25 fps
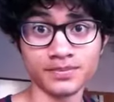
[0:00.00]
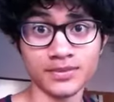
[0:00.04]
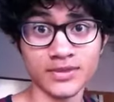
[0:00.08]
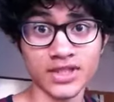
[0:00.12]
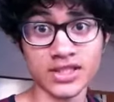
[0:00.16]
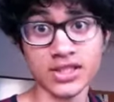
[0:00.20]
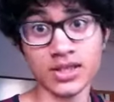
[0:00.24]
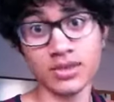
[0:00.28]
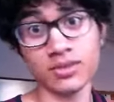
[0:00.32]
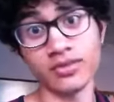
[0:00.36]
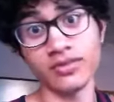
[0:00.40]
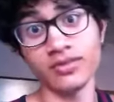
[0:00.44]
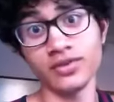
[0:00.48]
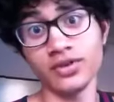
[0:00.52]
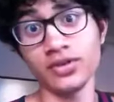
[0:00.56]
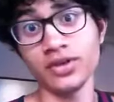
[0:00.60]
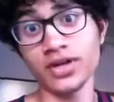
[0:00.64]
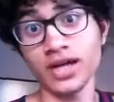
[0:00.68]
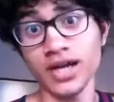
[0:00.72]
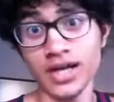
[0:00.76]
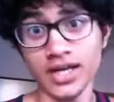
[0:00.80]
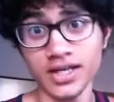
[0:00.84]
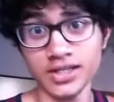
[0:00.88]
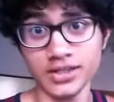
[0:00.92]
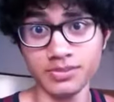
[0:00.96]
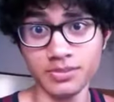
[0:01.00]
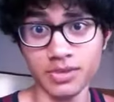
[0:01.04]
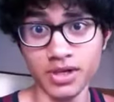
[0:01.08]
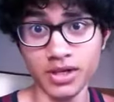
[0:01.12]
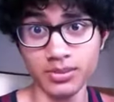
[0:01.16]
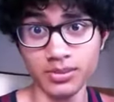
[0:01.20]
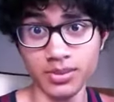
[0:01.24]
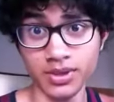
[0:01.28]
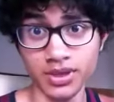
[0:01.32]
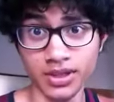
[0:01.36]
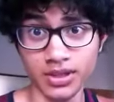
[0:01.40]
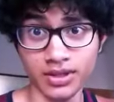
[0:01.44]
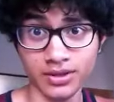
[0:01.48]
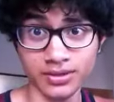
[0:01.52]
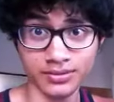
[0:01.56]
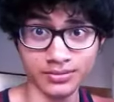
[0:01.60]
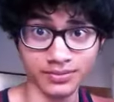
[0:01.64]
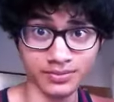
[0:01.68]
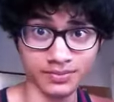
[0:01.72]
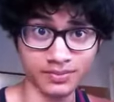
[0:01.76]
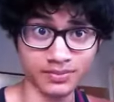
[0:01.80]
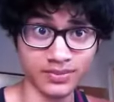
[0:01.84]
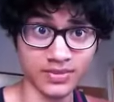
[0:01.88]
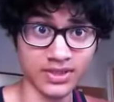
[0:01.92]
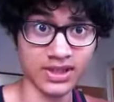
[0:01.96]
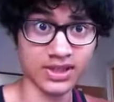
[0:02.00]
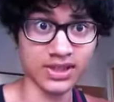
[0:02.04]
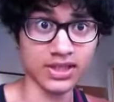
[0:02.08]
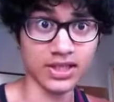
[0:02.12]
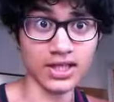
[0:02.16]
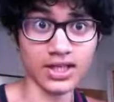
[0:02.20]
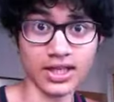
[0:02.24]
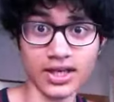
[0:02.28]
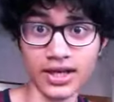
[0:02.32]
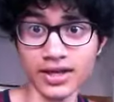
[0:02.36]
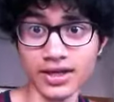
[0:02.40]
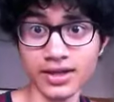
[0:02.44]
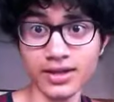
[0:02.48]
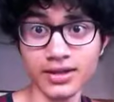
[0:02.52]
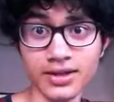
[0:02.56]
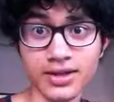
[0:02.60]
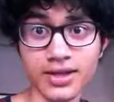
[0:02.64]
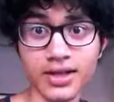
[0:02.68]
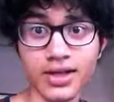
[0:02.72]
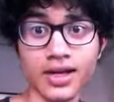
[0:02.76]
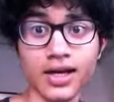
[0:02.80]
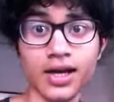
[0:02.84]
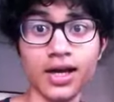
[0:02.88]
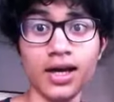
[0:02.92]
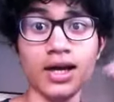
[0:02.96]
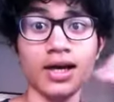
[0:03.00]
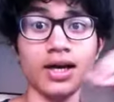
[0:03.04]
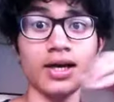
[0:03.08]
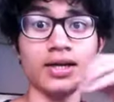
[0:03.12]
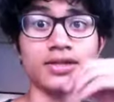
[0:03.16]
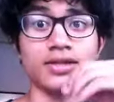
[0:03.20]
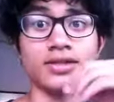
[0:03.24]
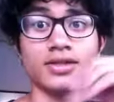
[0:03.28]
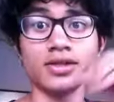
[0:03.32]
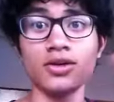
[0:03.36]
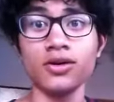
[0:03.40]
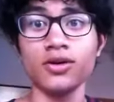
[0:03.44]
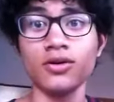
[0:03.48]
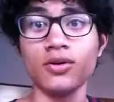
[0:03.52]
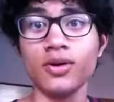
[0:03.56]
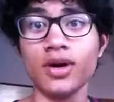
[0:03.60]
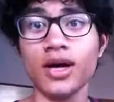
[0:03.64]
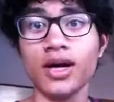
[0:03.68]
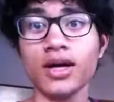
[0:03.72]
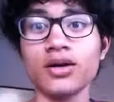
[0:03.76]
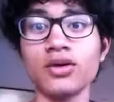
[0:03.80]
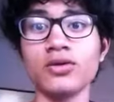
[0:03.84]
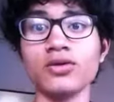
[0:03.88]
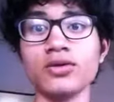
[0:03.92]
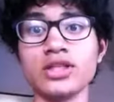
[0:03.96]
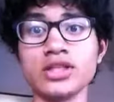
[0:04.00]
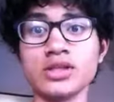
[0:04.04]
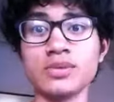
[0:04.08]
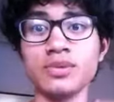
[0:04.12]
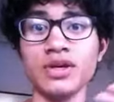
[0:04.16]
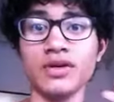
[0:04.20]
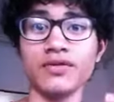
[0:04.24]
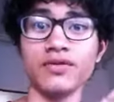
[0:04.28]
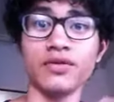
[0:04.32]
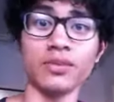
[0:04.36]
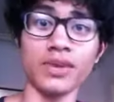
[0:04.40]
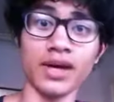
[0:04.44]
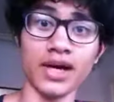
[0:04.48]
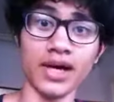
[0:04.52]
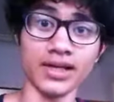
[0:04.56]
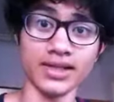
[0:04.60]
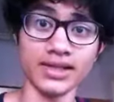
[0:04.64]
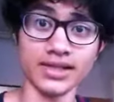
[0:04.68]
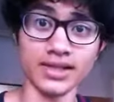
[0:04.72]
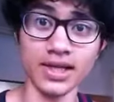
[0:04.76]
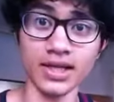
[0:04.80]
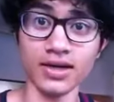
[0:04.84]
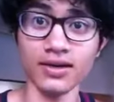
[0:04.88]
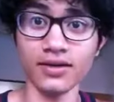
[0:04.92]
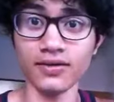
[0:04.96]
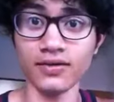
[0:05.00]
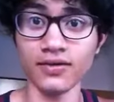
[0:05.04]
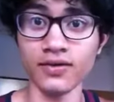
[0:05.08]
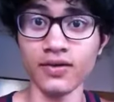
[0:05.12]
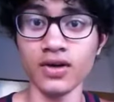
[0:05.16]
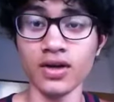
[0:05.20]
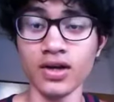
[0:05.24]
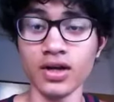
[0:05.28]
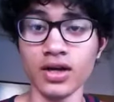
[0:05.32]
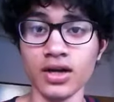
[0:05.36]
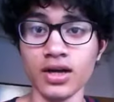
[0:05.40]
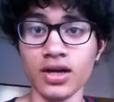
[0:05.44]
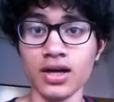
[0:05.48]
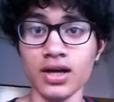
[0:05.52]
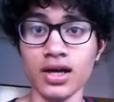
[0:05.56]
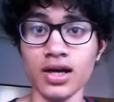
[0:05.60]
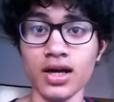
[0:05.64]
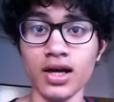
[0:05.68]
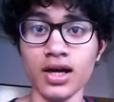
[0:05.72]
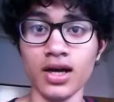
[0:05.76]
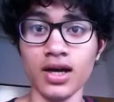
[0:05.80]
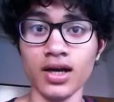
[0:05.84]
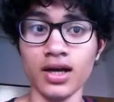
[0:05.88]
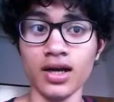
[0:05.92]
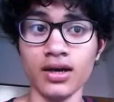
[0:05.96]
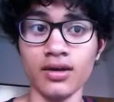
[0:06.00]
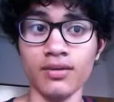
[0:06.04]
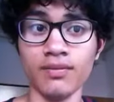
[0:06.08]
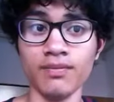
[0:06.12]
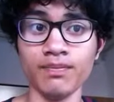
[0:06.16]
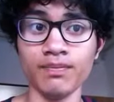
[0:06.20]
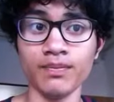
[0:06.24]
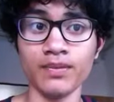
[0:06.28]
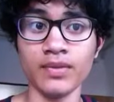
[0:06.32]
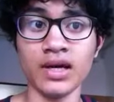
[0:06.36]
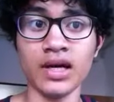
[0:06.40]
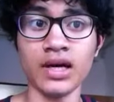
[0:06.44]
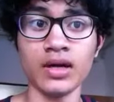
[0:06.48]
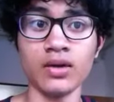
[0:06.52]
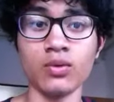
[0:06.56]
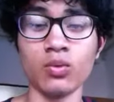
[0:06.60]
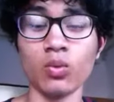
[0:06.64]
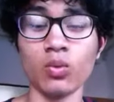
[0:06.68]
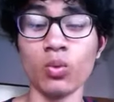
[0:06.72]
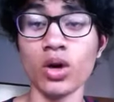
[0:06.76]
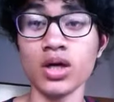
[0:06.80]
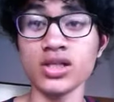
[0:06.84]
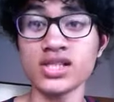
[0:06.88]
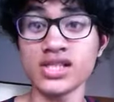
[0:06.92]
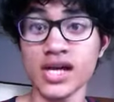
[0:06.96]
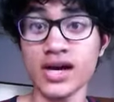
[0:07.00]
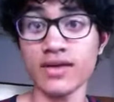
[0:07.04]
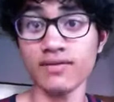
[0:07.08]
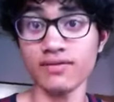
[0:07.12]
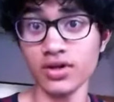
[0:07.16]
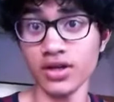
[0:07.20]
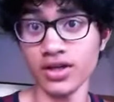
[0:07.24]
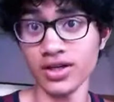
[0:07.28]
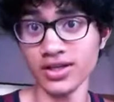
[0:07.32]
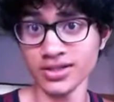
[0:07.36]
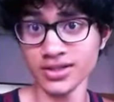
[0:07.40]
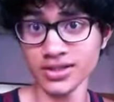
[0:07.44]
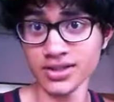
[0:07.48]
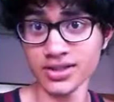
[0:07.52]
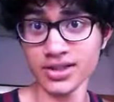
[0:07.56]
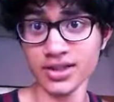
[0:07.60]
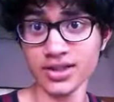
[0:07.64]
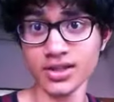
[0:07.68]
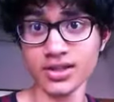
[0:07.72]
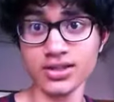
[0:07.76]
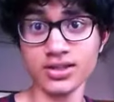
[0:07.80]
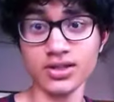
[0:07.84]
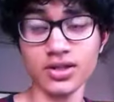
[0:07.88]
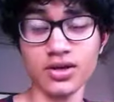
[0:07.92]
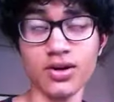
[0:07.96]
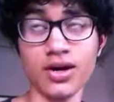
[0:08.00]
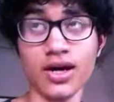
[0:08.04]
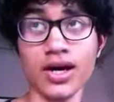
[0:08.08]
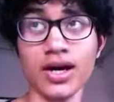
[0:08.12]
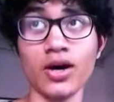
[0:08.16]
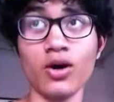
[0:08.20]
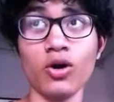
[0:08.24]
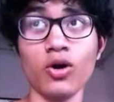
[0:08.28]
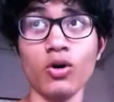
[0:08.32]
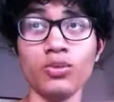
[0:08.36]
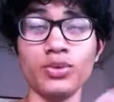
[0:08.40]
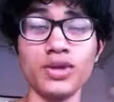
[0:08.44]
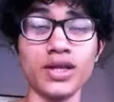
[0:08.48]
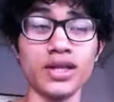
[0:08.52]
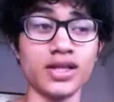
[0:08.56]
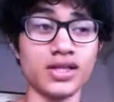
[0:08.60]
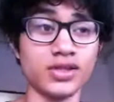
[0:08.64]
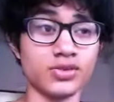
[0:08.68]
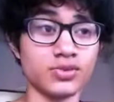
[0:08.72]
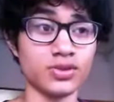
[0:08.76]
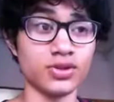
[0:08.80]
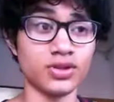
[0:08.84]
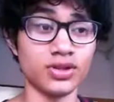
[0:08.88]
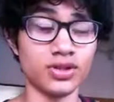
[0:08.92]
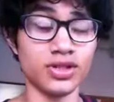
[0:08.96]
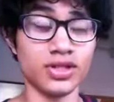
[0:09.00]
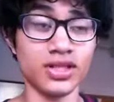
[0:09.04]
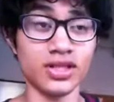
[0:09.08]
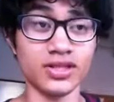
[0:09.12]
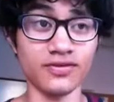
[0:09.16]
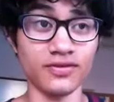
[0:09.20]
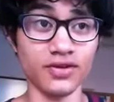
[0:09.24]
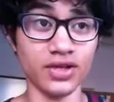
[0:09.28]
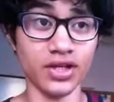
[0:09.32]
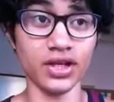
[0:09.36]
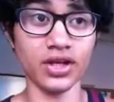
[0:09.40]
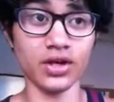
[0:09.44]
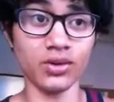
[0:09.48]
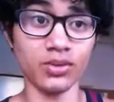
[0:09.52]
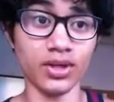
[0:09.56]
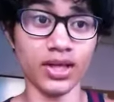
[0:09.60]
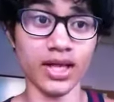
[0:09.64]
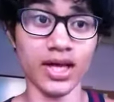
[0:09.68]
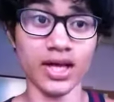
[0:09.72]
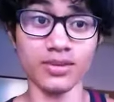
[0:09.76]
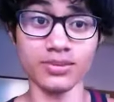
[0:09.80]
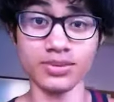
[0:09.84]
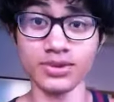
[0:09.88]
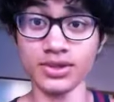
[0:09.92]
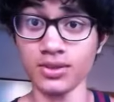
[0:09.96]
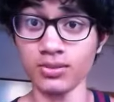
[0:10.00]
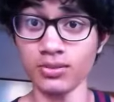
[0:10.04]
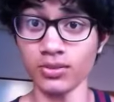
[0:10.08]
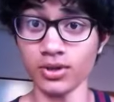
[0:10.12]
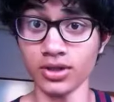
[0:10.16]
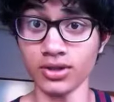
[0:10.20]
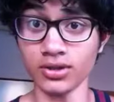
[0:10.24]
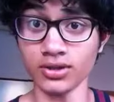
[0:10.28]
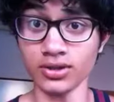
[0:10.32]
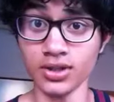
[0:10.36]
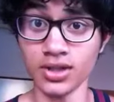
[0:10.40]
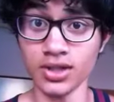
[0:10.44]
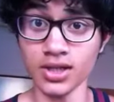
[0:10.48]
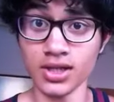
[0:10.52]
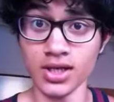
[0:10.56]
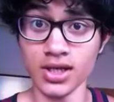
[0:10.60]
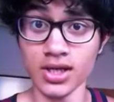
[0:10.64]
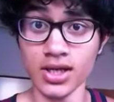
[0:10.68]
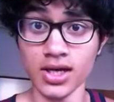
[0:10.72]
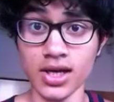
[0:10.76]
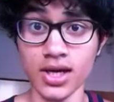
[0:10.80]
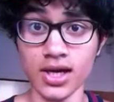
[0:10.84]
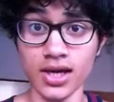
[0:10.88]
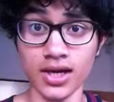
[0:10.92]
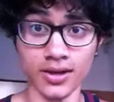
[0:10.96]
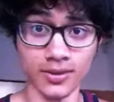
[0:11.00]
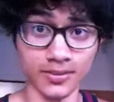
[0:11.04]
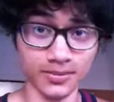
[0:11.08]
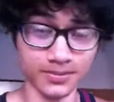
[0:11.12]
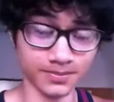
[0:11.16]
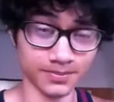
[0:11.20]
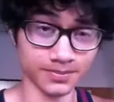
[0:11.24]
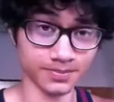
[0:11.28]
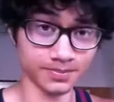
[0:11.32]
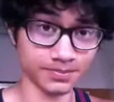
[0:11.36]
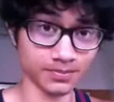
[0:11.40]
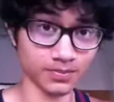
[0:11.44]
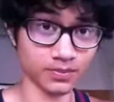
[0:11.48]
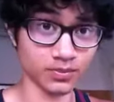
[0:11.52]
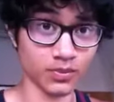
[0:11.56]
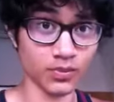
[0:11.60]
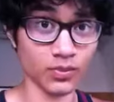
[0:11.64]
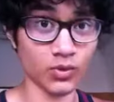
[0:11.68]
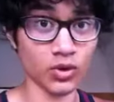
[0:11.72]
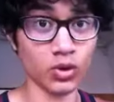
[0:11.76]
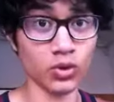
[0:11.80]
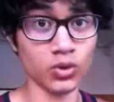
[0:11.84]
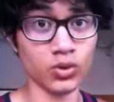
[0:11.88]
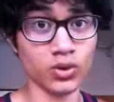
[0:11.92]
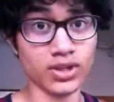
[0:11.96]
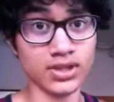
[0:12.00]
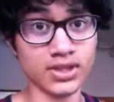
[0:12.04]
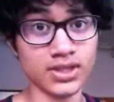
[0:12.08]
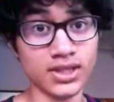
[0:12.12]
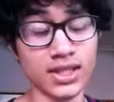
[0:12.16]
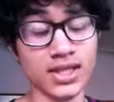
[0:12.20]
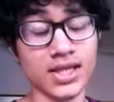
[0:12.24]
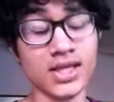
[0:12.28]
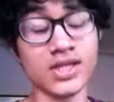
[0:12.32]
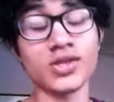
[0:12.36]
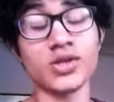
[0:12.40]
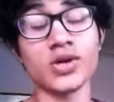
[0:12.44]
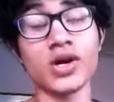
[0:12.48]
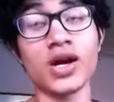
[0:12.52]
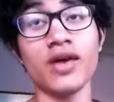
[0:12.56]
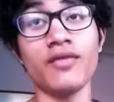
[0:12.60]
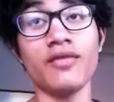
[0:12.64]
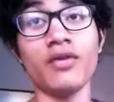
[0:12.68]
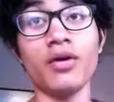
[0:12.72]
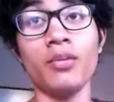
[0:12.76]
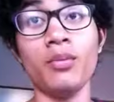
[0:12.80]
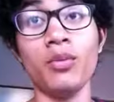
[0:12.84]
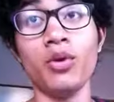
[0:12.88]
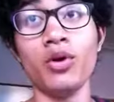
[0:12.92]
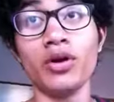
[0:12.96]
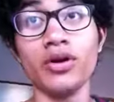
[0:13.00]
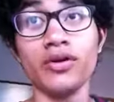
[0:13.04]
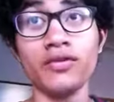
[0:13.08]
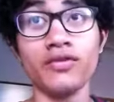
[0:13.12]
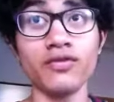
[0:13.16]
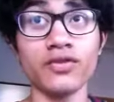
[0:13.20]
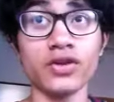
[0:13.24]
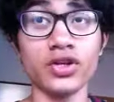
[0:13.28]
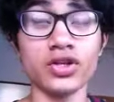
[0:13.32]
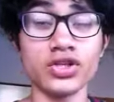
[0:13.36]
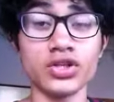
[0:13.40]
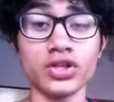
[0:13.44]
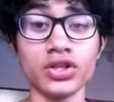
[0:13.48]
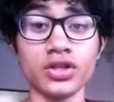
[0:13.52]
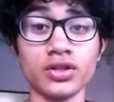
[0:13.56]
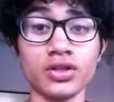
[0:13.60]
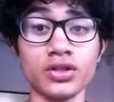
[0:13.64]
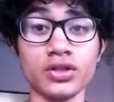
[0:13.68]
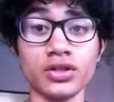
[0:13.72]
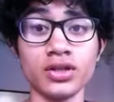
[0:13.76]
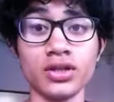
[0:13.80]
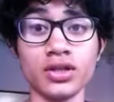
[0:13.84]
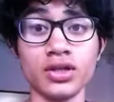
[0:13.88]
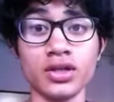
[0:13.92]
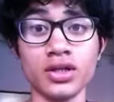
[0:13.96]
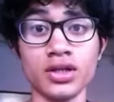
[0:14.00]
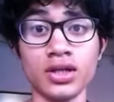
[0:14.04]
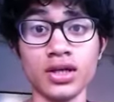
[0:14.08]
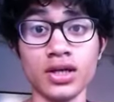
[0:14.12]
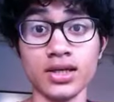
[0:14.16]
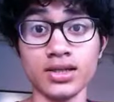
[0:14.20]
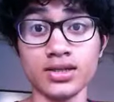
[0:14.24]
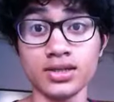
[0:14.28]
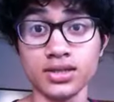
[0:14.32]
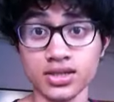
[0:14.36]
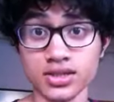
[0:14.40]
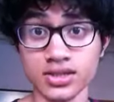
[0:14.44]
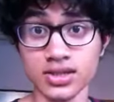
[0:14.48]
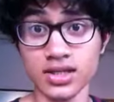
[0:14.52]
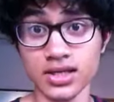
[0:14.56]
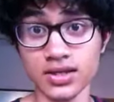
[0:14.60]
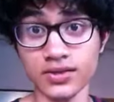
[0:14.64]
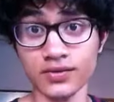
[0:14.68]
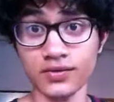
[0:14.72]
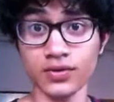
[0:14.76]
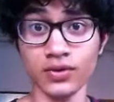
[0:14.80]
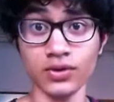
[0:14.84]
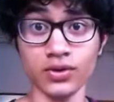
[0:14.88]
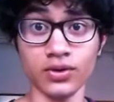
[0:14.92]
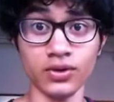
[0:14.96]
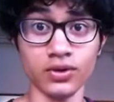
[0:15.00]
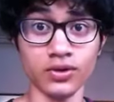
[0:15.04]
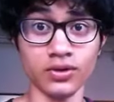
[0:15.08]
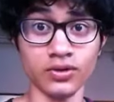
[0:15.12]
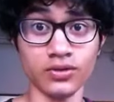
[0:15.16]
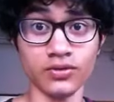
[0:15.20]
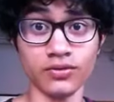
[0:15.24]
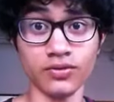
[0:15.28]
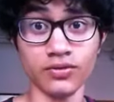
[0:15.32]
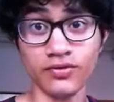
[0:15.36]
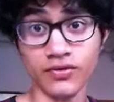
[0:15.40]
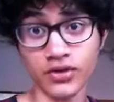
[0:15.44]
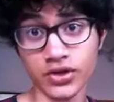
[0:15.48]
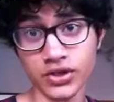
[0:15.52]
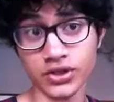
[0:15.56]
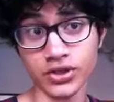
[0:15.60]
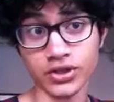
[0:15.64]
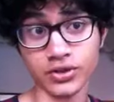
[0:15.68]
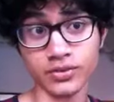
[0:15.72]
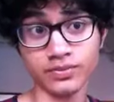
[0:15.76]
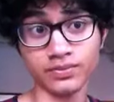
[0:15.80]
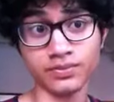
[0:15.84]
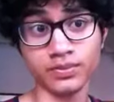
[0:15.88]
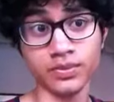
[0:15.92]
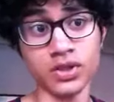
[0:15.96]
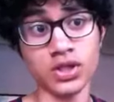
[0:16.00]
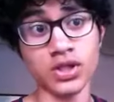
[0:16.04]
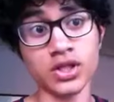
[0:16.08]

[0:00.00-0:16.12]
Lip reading: that some of you guys may be seeking. So I can only speak for myself and what I've learned. So I hope that this video will help someone who is seeking to have a more efficient and successful revision.